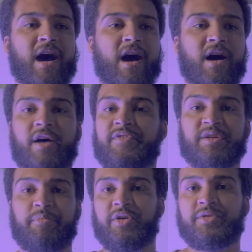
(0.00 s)
If it's
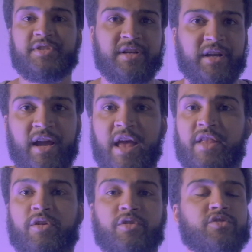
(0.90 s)
a Pilsner,
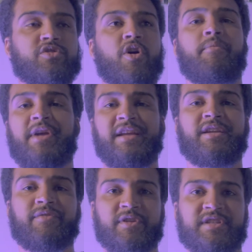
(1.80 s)
there are so many
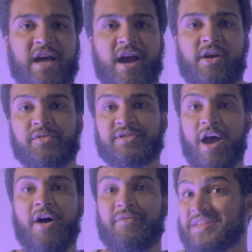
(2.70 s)
different styles
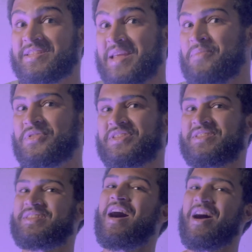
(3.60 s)
of the same
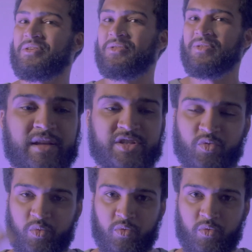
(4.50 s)
style. It's a